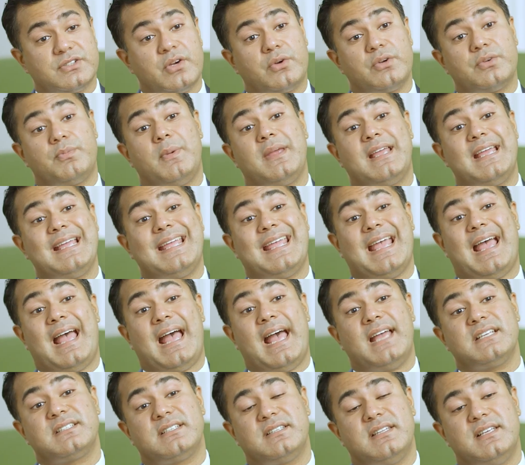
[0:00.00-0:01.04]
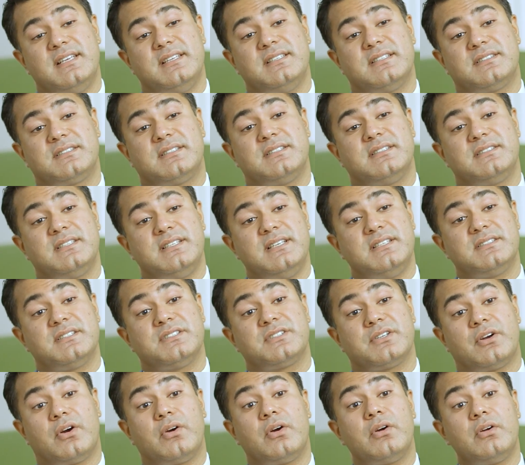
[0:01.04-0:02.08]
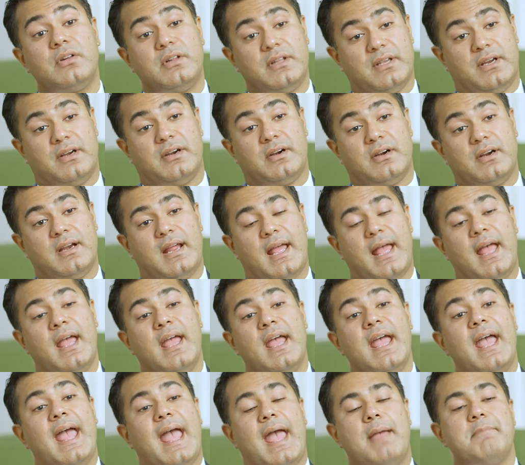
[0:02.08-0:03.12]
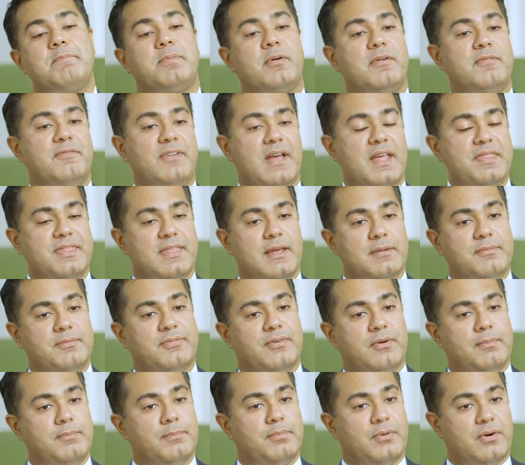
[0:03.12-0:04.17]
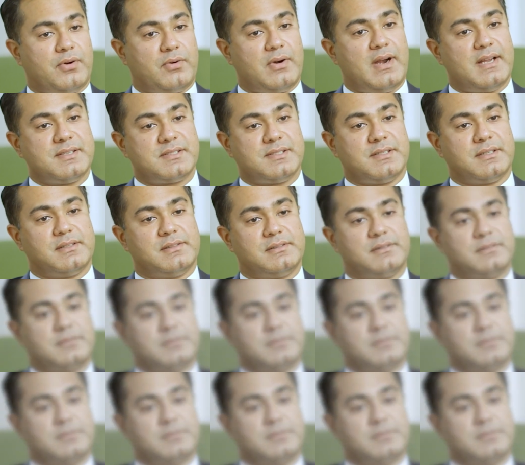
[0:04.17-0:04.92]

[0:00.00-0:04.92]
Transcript: so that we can catch these diseases earlier and prevent them from progressing.